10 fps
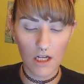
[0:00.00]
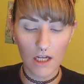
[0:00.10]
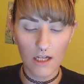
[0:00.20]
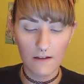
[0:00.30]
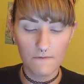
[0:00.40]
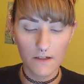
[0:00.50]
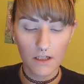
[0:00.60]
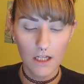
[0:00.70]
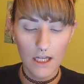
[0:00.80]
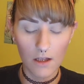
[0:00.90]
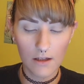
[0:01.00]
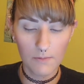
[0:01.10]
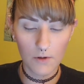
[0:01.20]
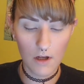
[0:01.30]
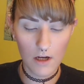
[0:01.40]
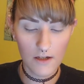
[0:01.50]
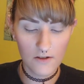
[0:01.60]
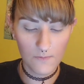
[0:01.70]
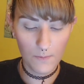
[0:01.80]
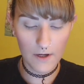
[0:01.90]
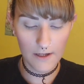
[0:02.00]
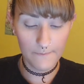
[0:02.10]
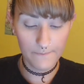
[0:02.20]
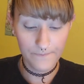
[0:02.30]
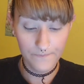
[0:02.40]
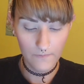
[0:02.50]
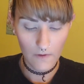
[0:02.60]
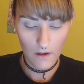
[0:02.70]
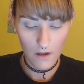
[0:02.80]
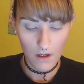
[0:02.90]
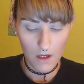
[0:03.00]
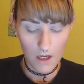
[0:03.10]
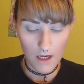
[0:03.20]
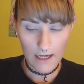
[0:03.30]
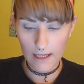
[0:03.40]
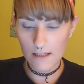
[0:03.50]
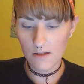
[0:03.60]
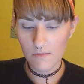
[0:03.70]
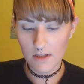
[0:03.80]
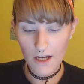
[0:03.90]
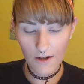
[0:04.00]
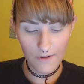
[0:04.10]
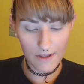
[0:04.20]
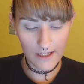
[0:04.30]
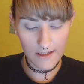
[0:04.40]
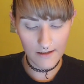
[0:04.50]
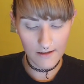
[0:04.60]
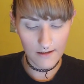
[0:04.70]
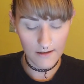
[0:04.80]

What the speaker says: And I fucking hate lip gloss, but I guess I'm stuck with it.